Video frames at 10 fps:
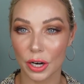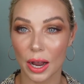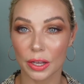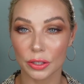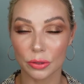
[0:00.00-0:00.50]

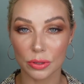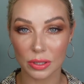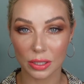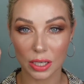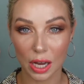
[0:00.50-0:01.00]
I use
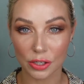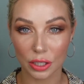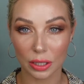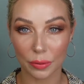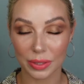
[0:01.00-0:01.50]
the
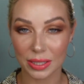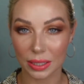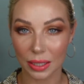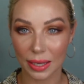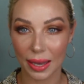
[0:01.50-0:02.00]
Tatcha Liquid
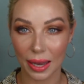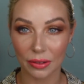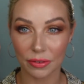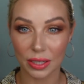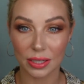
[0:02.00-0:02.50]
Silk
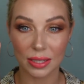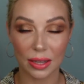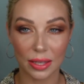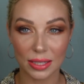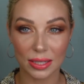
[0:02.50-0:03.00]
Canvas.
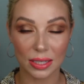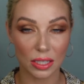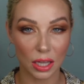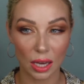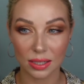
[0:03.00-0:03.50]
This is a
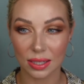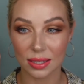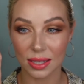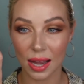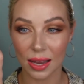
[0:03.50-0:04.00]
deluxe
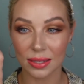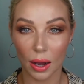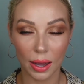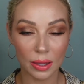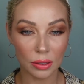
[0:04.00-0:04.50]
size.
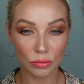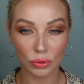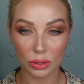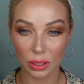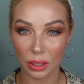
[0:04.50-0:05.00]
I
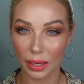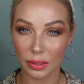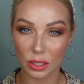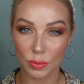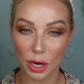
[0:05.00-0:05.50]
really
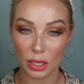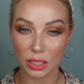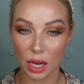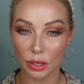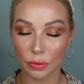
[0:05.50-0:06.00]
like this
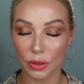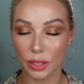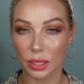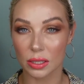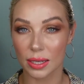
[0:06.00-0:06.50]
product. I don't
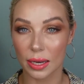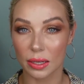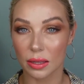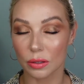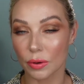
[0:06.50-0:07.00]
think it's
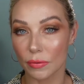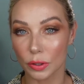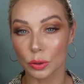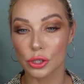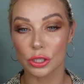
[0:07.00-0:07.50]
anything
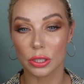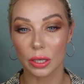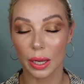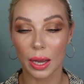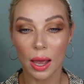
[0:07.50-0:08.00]

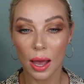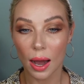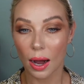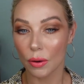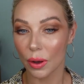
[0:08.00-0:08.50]
revolutionary.
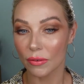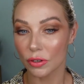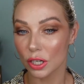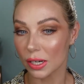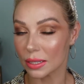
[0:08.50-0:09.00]

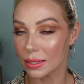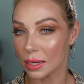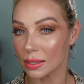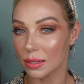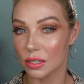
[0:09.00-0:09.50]
However, it
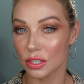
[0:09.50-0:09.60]
does